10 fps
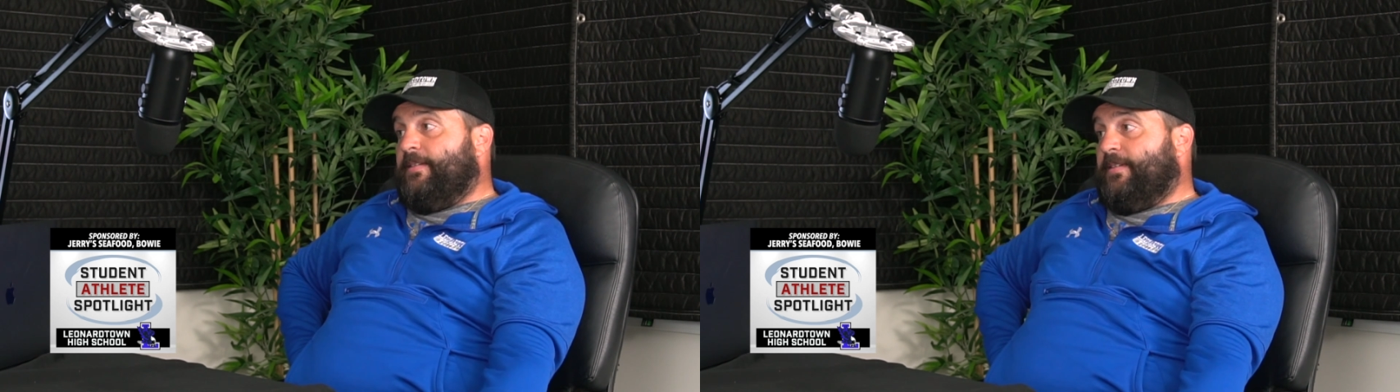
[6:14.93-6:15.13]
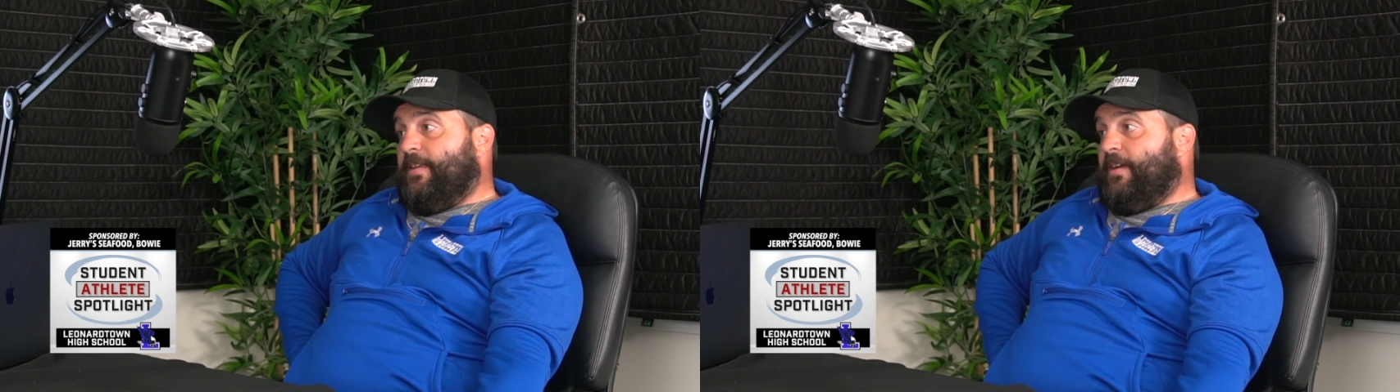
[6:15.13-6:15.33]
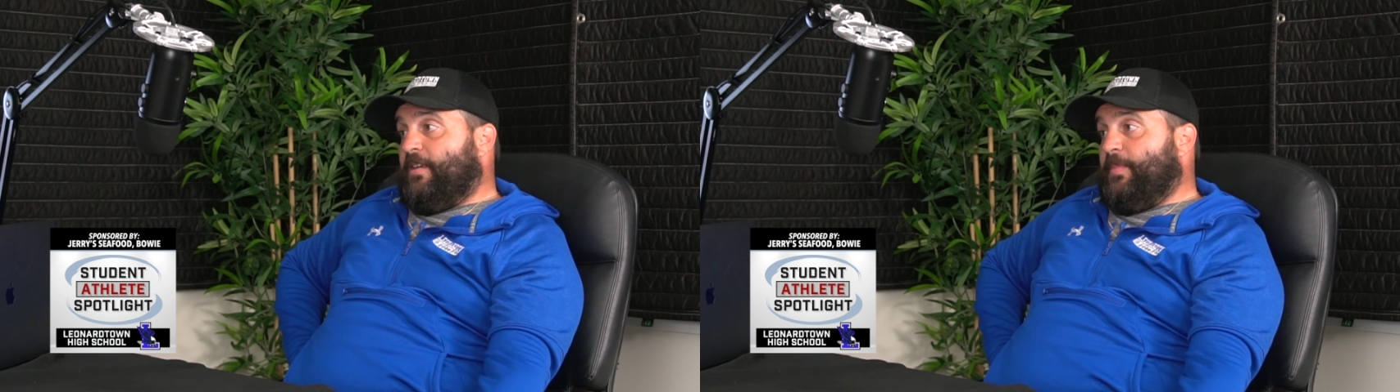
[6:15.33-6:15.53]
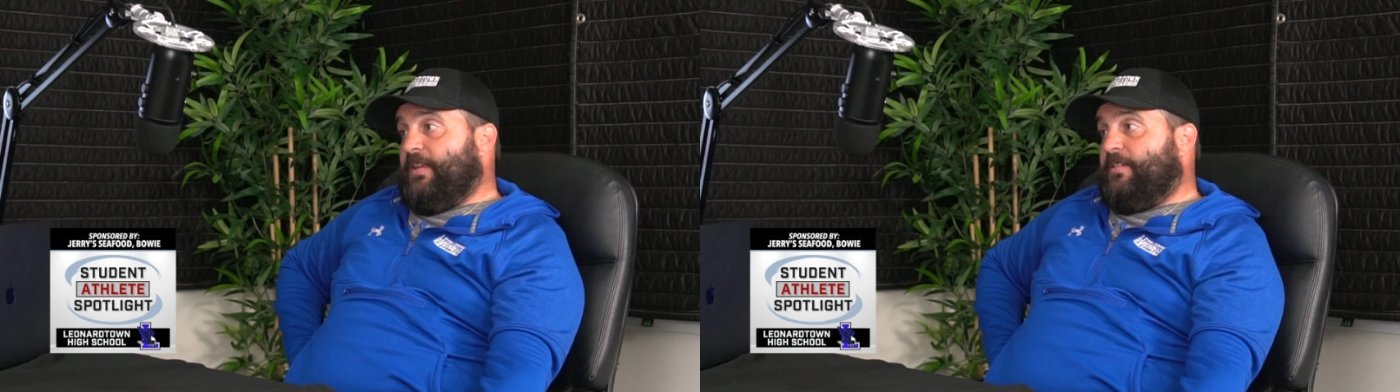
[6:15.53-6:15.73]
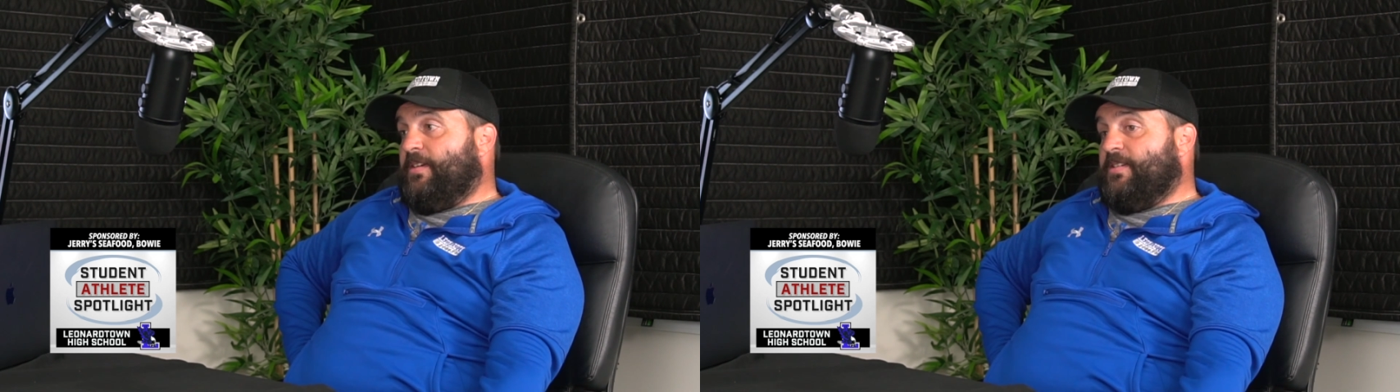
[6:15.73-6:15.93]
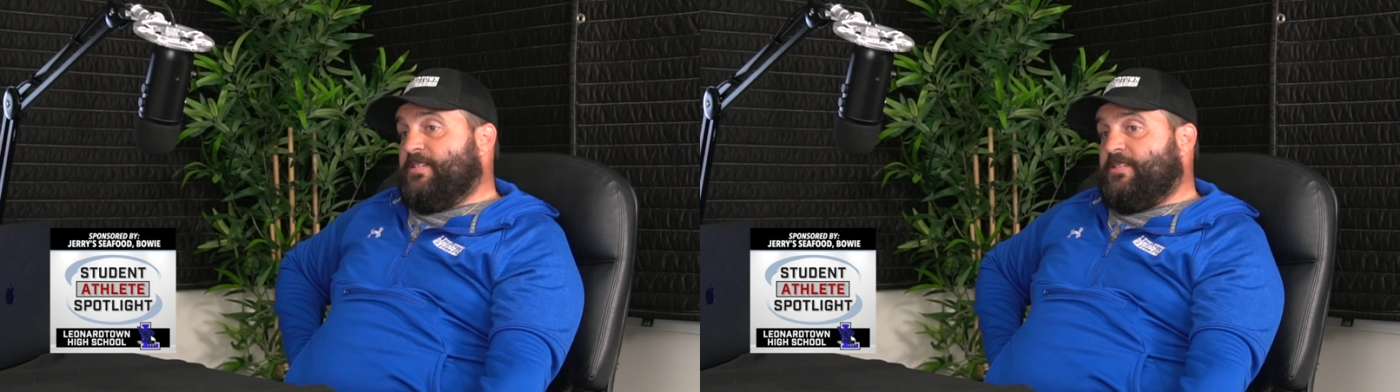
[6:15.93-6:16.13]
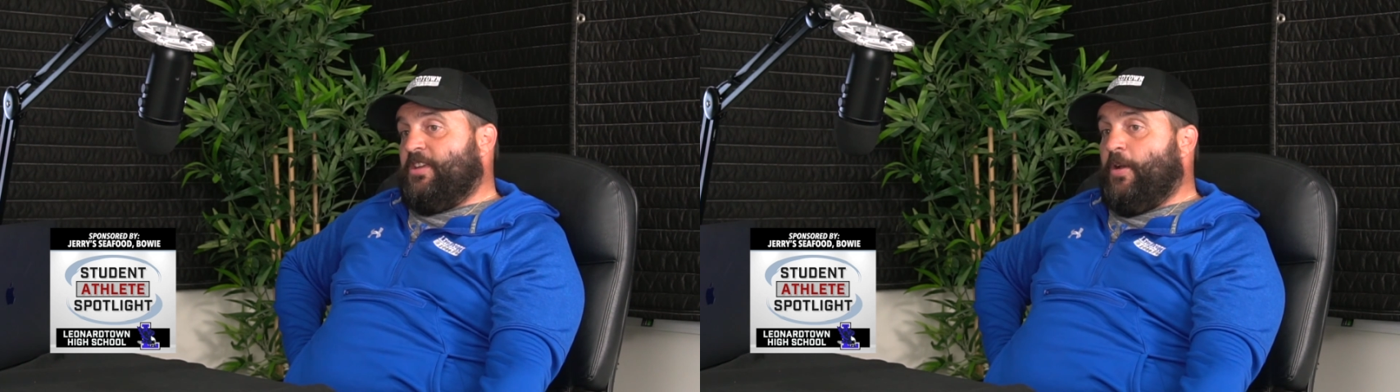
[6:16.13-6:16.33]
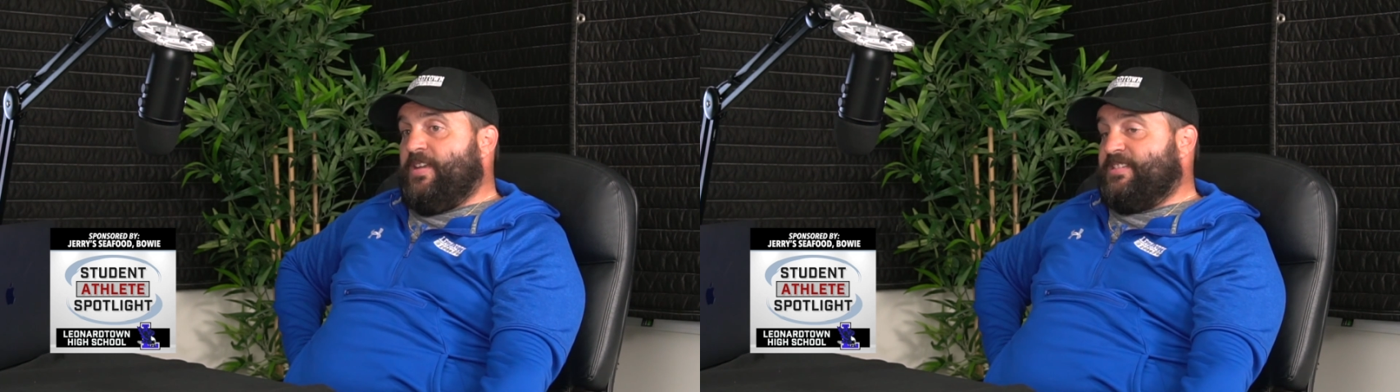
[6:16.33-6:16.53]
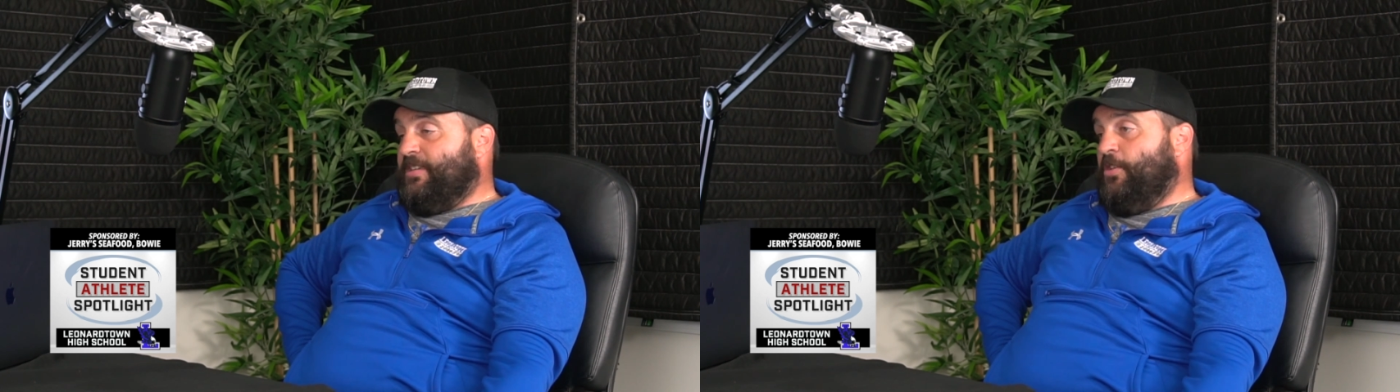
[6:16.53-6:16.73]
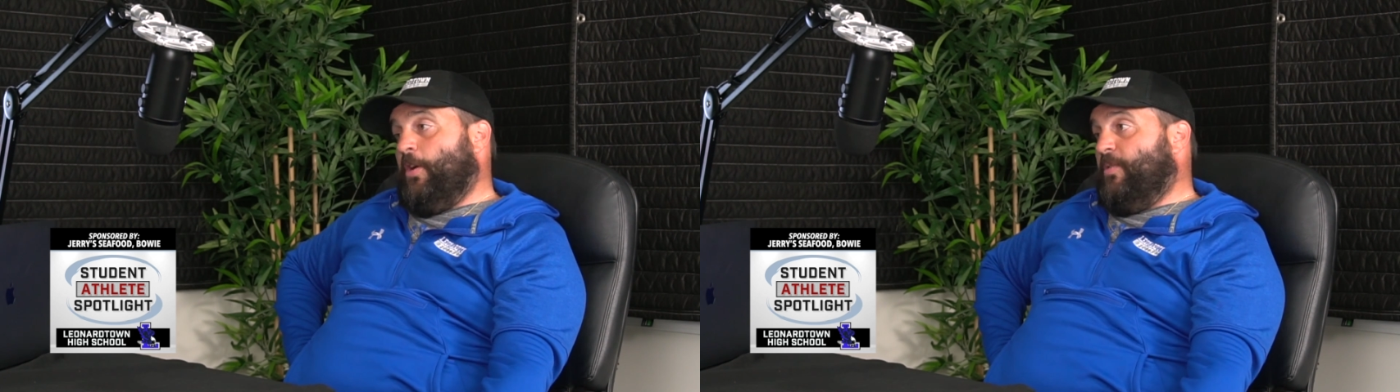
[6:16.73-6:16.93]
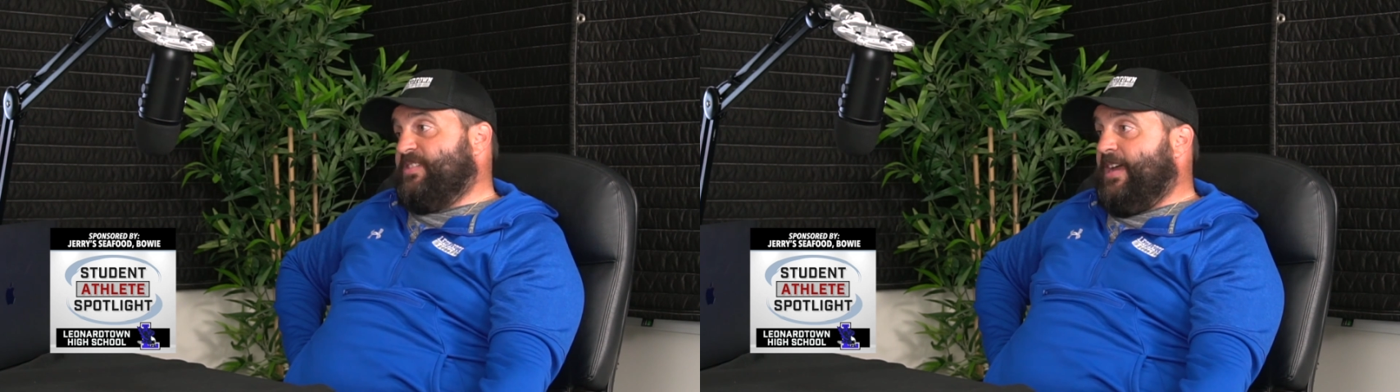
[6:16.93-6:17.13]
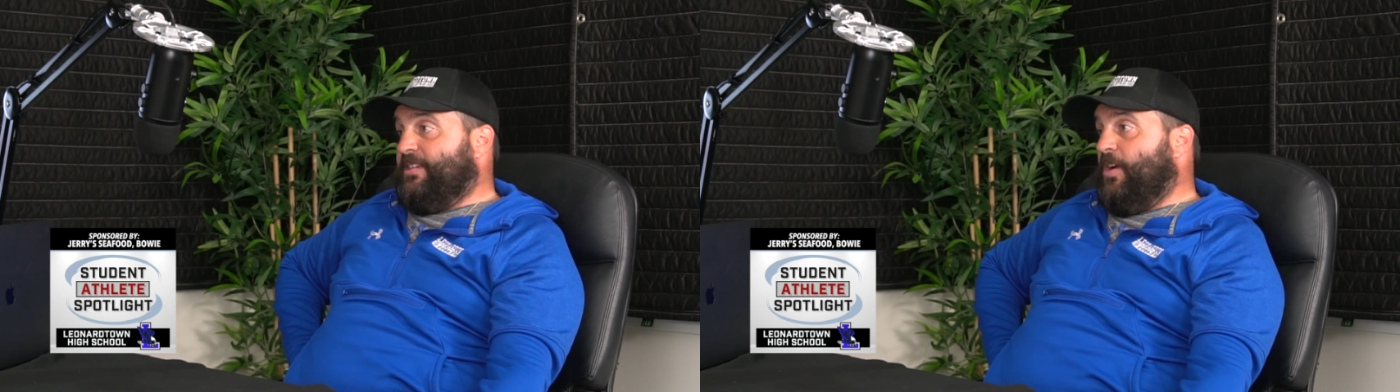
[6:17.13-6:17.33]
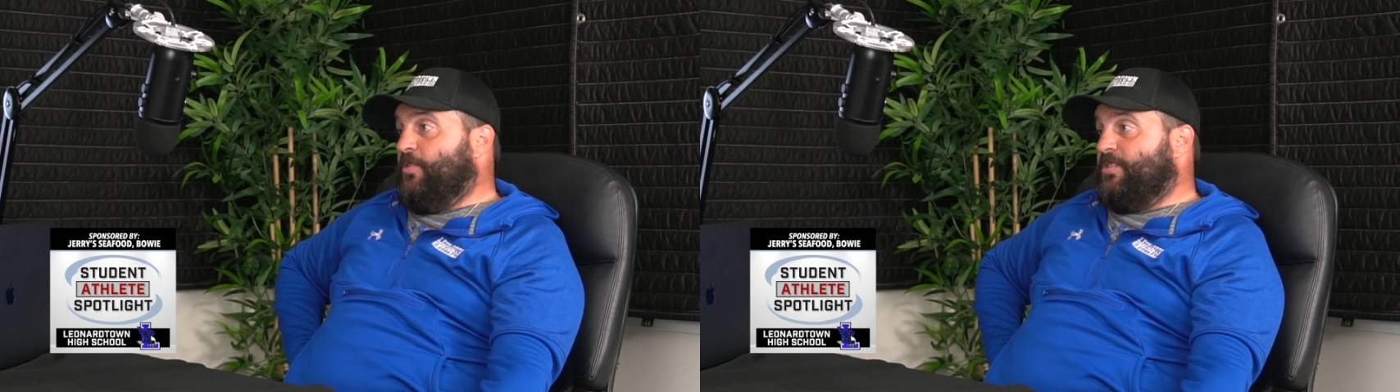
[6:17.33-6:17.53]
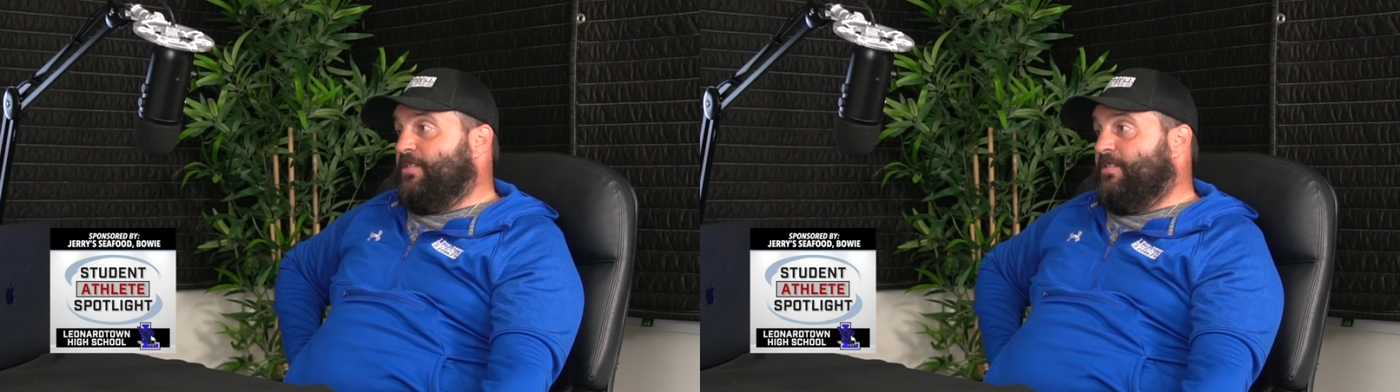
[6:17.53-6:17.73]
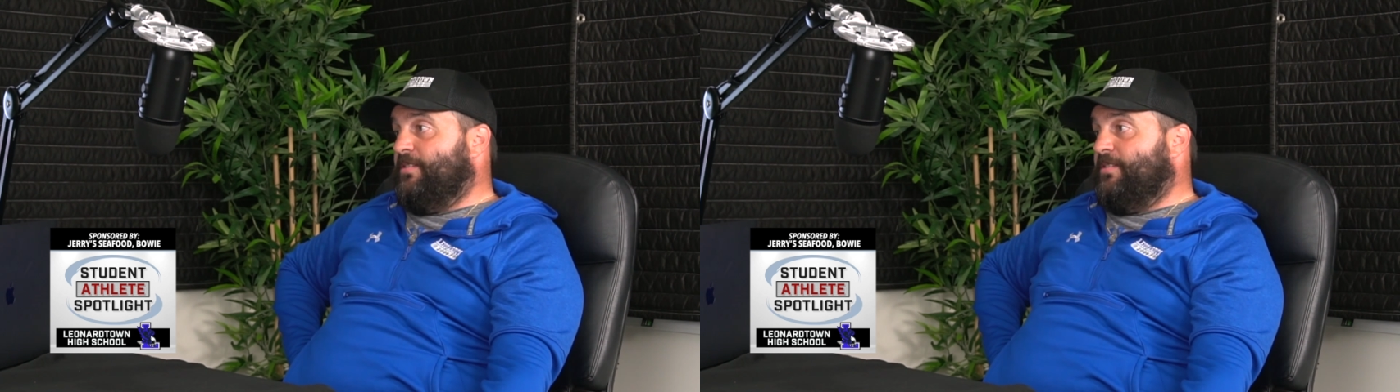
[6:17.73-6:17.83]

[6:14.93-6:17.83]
You know what I mean? Because as a head coach,